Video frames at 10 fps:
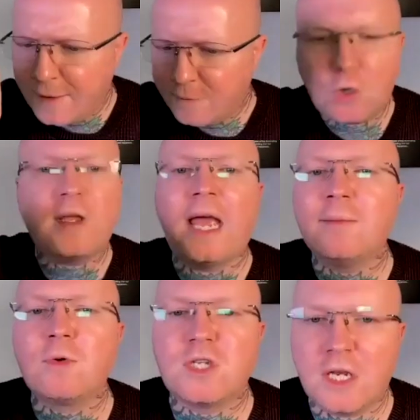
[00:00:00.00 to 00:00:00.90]
you couldn't get any
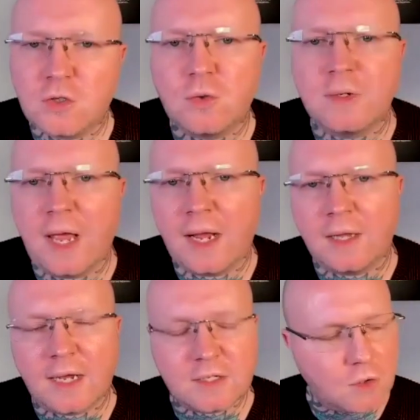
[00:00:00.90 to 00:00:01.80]
more central in
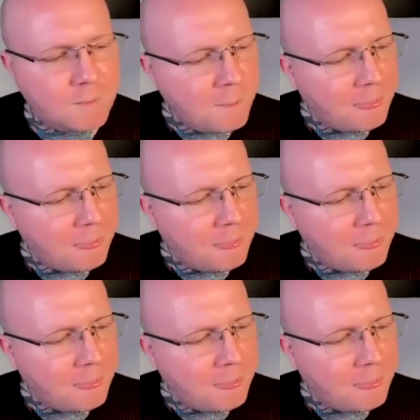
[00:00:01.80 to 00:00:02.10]
Glasgow.